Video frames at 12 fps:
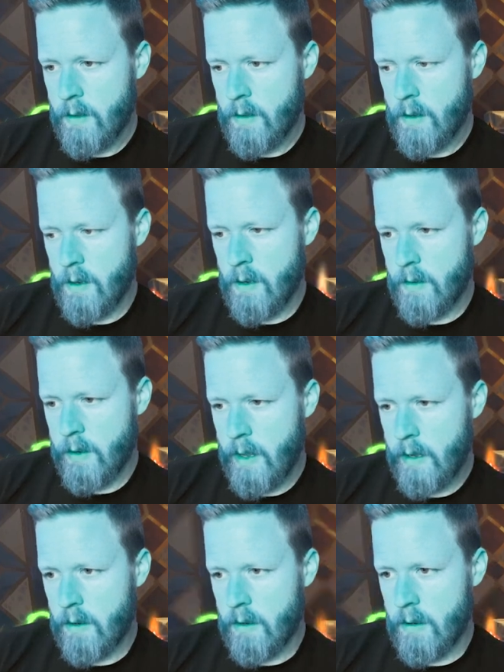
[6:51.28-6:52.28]
And
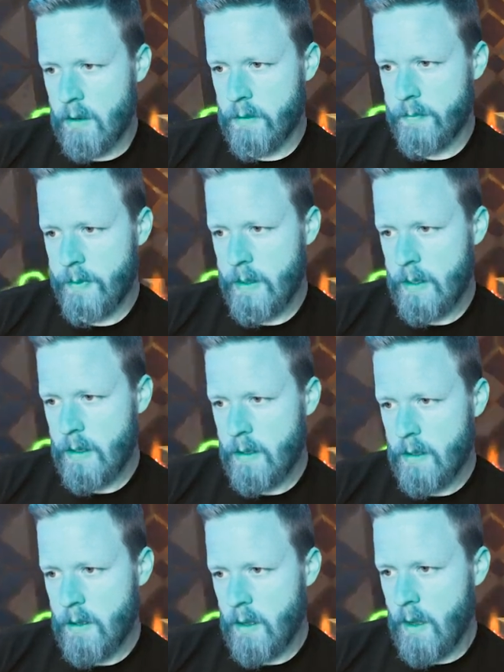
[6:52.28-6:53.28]
attack all.
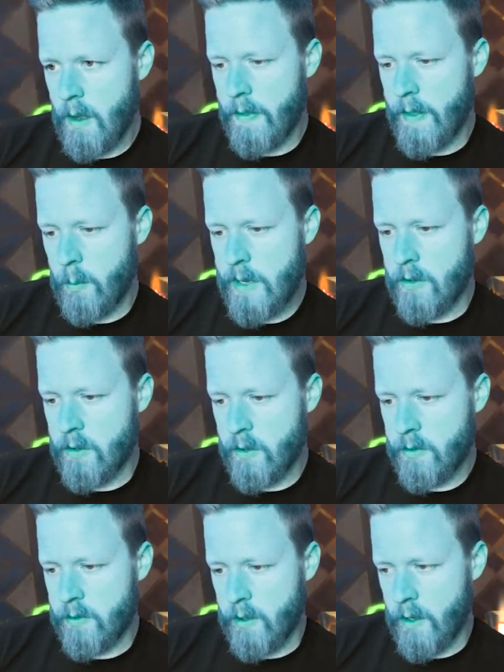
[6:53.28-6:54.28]
And then we can
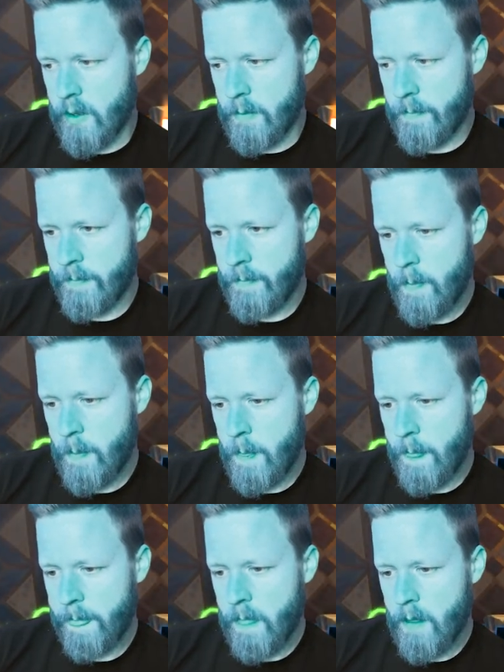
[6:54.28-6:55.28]
just
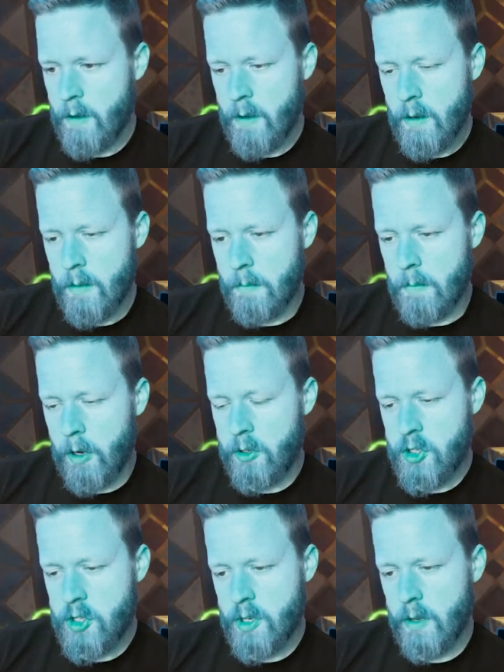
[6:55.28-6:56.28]

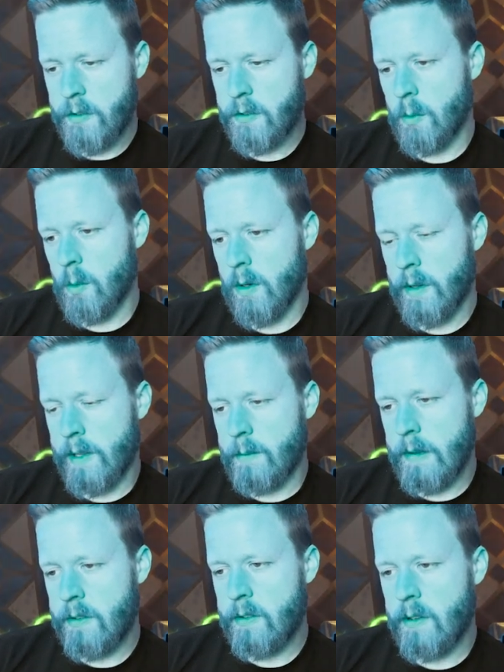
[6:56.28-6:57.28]
March of Swirling
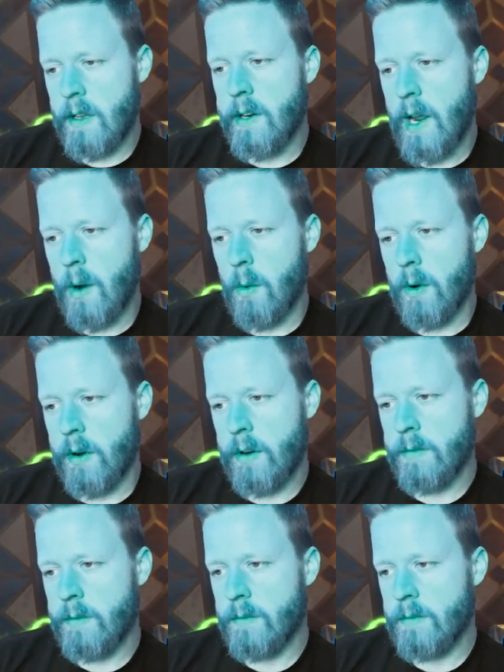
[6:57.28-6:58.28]
Mist in our
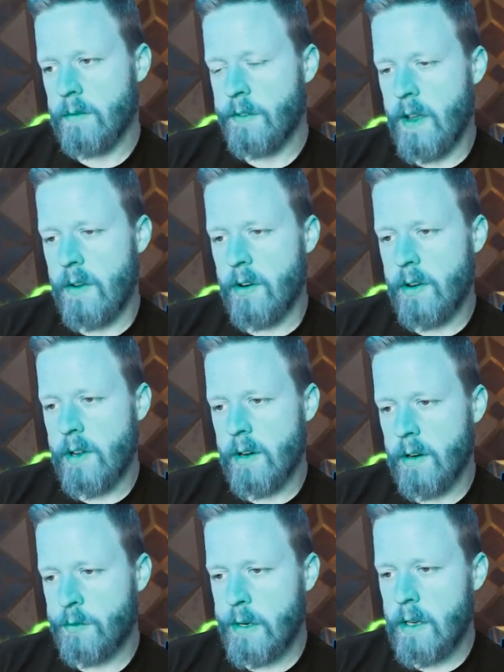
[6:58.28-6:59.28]
favor
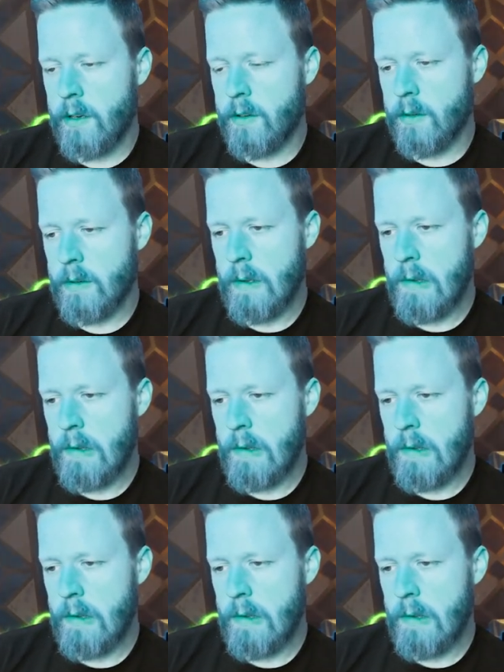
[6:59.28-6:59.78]
here if we need to.